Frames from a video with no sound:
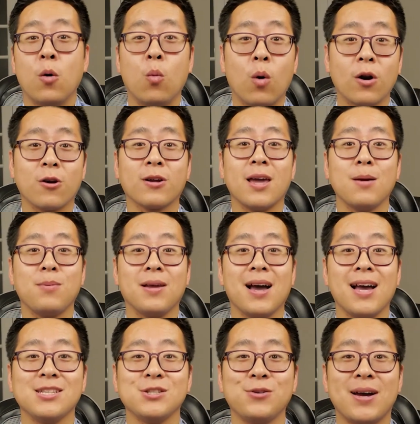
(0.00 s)
What are
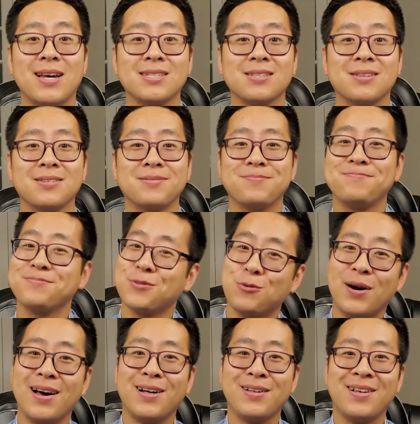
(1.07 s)
KPIs, you ask?
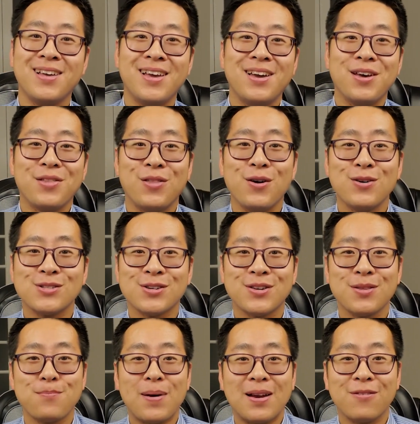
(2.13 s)
Well, those are
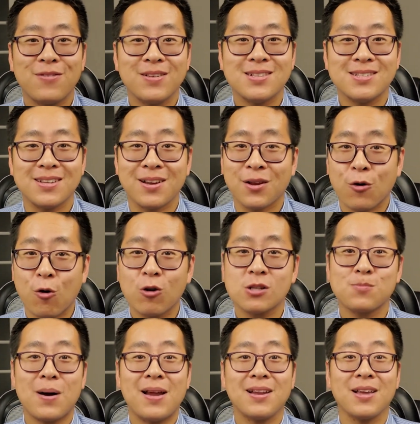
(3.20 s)
the benefits and
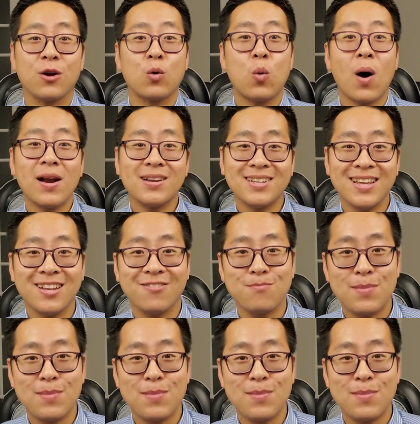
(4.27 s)
corresponding quantitative